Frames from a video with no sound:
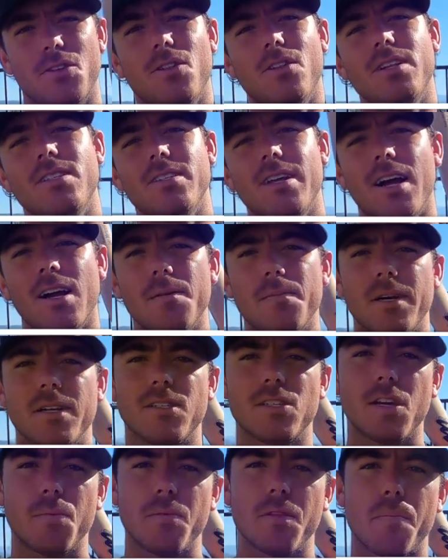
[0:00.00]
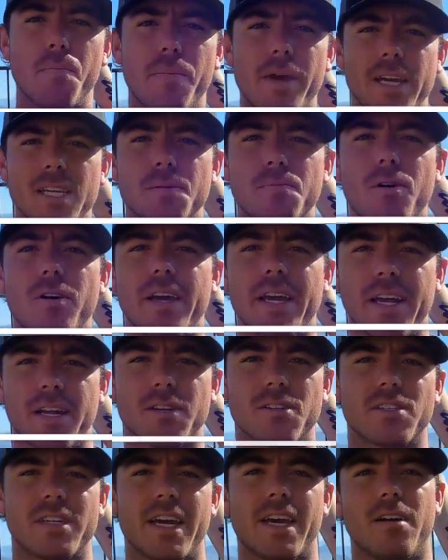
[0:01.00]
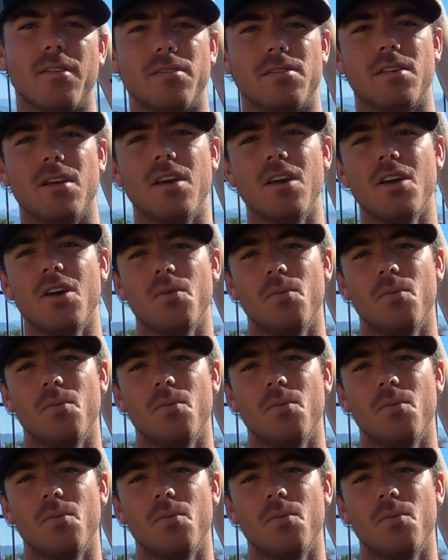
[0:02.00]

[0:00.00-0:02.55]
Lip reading: So let's talk about some of the baseball hitters counts.